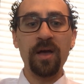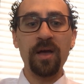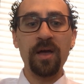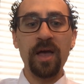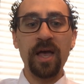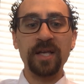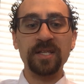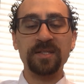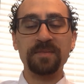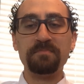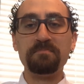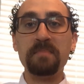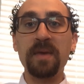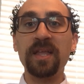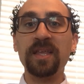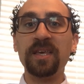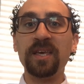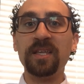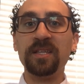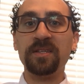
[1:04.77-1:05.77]
as
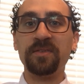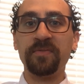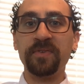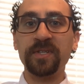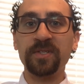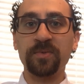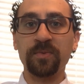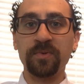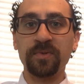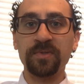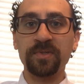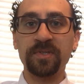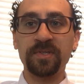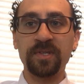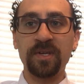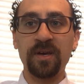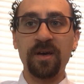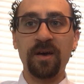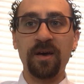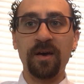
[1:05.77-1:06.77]
many
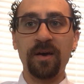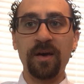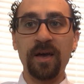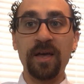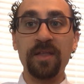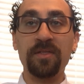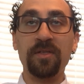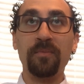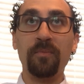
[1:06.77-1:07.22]
individuals, the